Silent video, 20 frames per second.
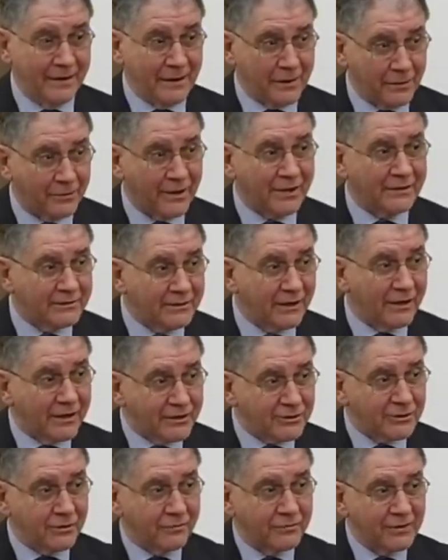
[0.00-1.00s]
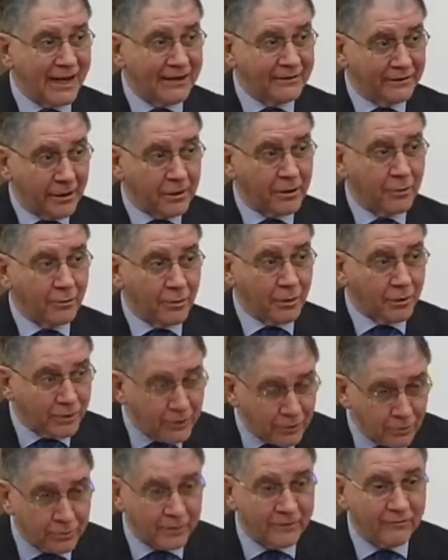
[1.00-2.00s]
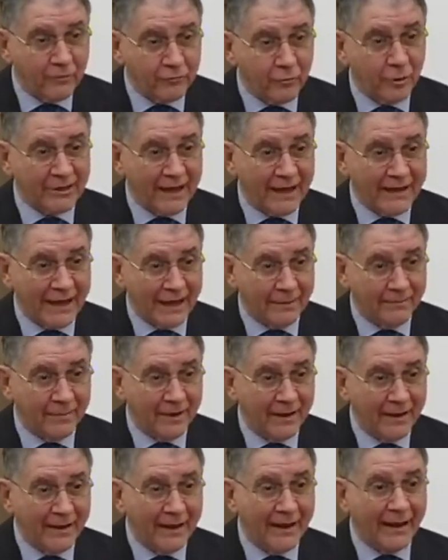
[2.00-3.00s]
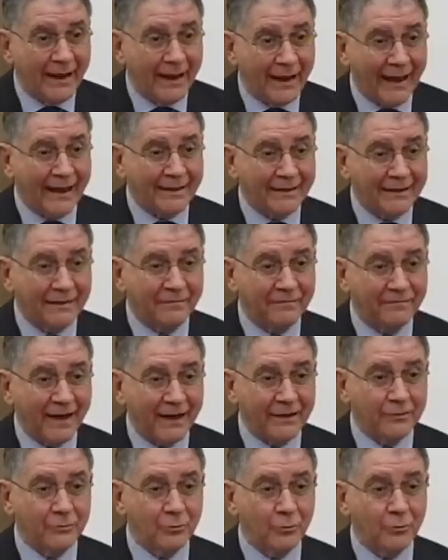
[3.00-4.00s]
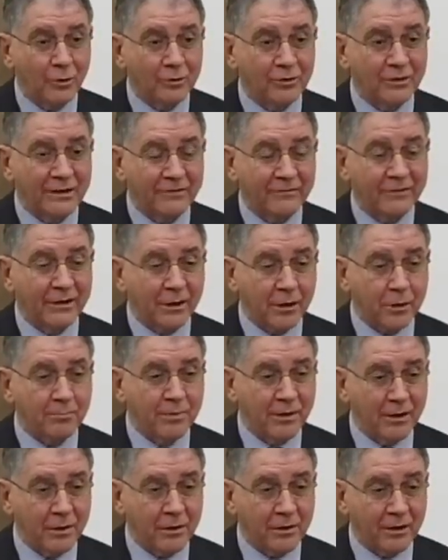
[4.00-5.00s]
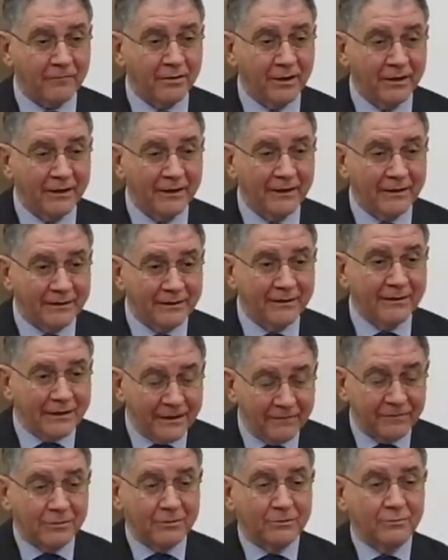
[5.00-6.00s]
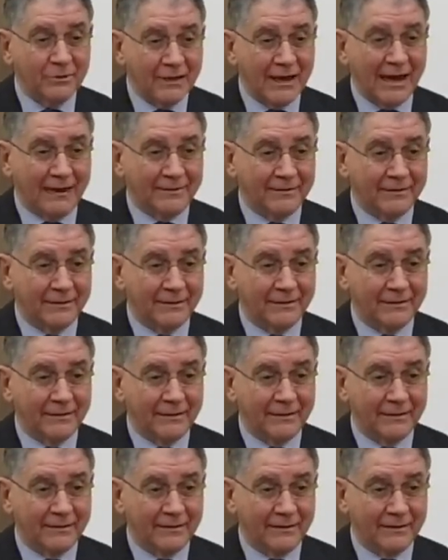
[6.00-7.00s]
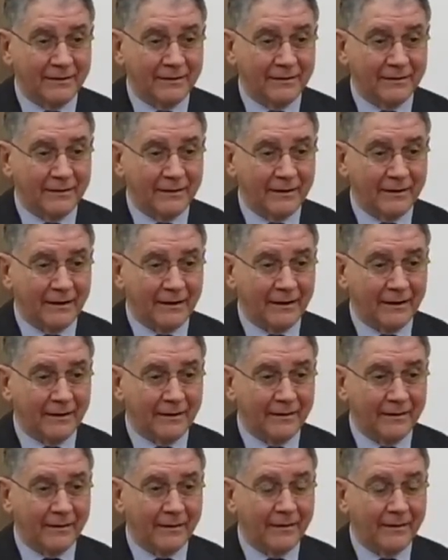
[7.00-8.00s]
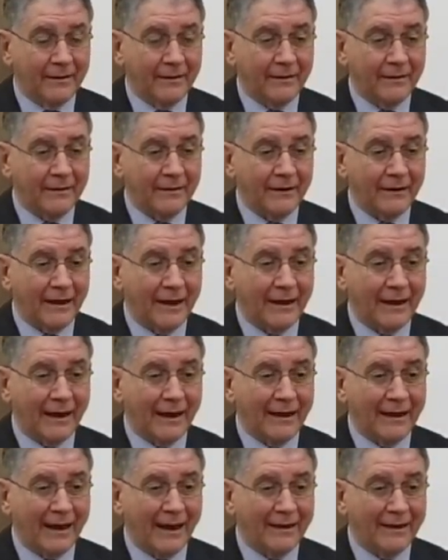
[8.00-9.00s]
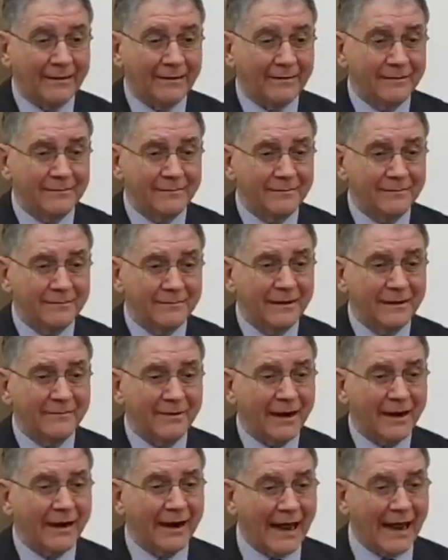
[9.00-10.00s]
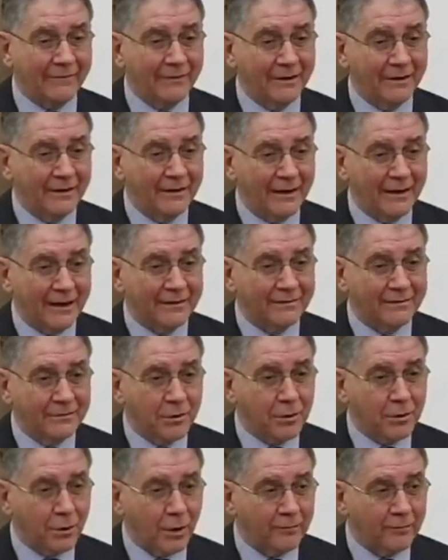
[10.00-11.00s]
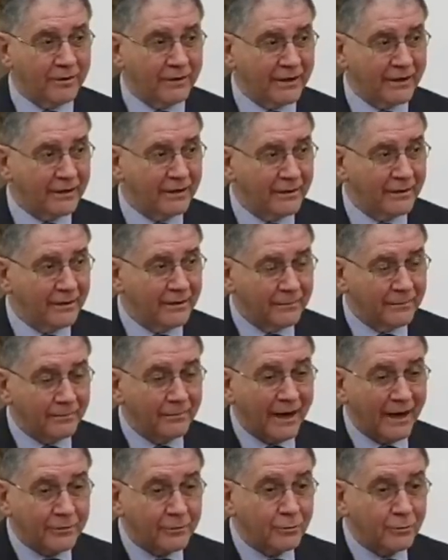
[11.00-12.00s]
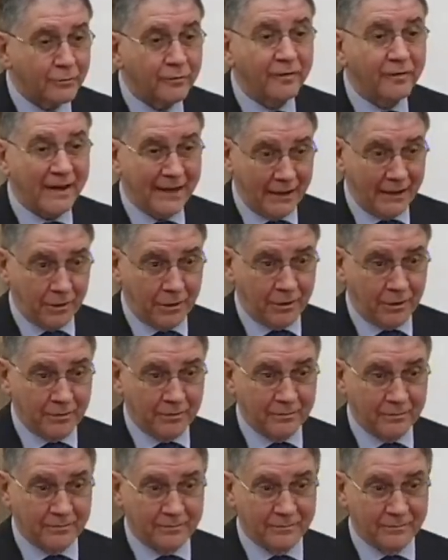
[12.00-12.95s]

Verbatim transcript: So that the relation of the other is constitutive of what I am, and if I do not live the experience of the gift to the other, uh, I, I, I, never arrive at discovering my true faith.